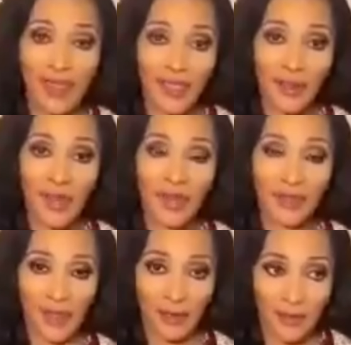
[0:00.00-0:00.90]

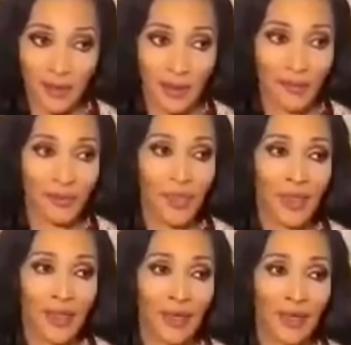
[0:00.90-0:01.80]
Nigerian governor
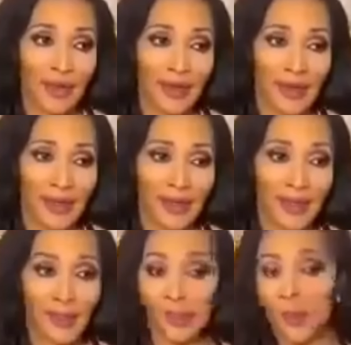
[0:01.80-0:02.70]
uh,
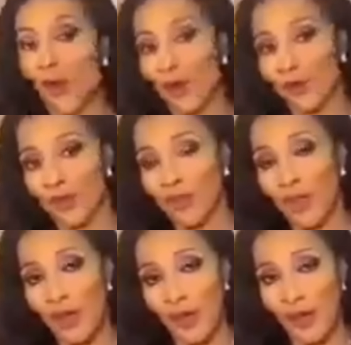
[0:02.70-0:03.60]
in the course
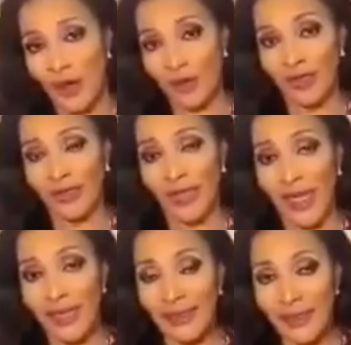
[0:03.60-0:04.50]
of an
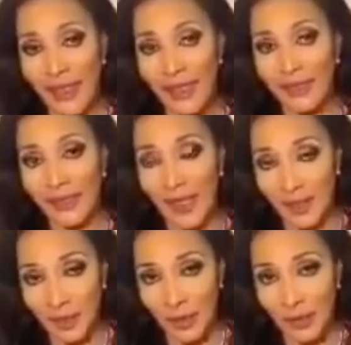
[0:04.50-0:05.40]
eight year
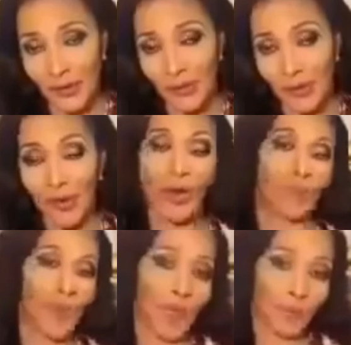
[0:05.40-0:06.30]
tenure,
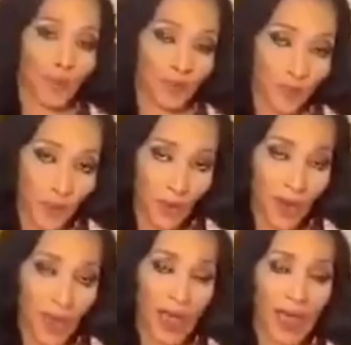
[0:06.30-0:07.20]
or perhaps
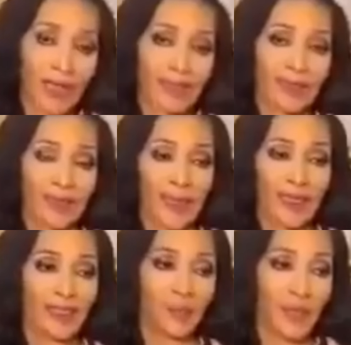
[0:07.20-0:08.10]
four, as the
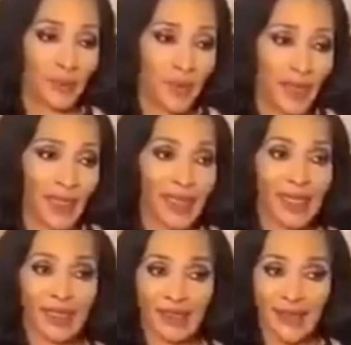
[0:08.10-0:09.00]
case may be,
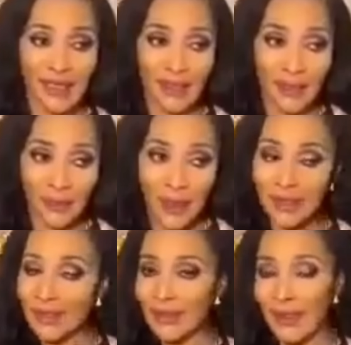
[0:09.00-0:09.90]

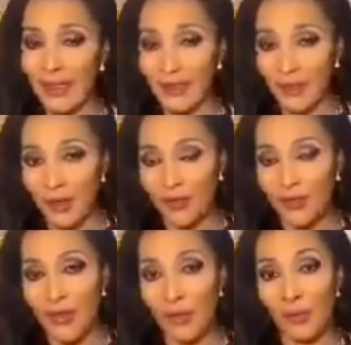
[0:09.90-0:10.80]
generates
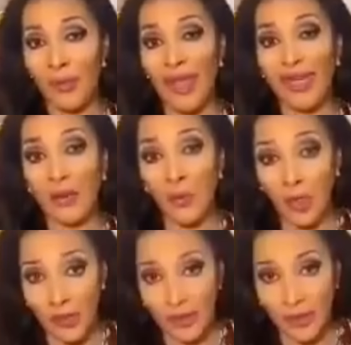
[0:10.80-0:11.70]
enough
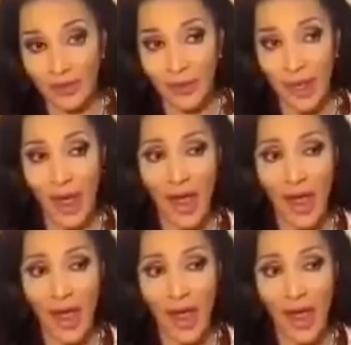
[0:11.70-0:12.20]
megawatts